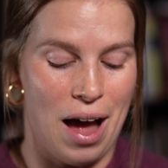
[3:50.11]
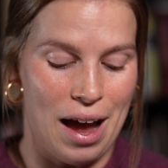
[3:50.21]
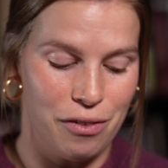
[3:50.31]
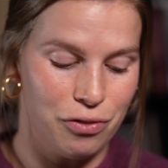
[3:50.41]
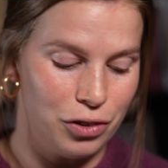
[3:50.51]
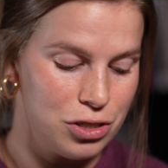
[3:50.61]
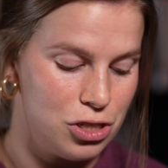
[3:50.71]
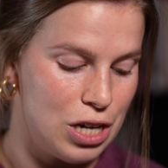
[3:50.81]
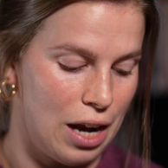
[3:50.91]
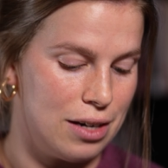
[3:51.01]
I
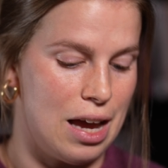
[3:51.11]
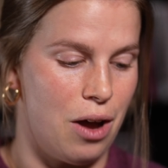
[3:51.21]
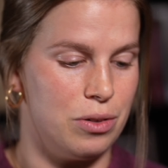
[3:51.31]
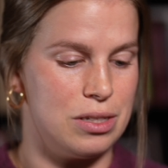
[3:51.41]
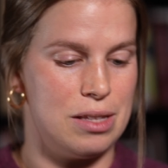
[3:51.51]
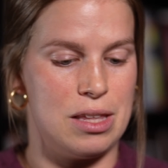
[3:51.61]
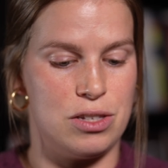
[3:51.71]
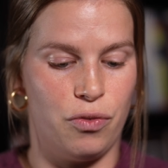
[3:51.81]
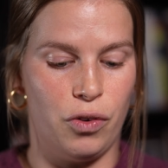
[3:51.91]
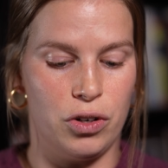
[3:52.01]
first checked out
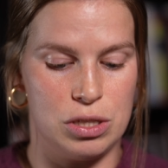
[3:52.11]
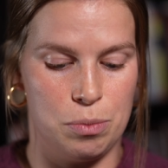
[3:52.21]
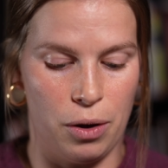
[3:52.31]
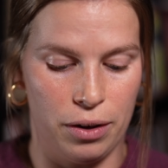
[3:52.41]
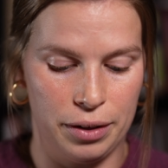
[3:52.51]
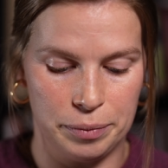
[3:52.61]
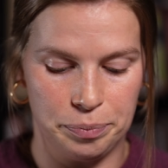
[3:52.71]
this first book,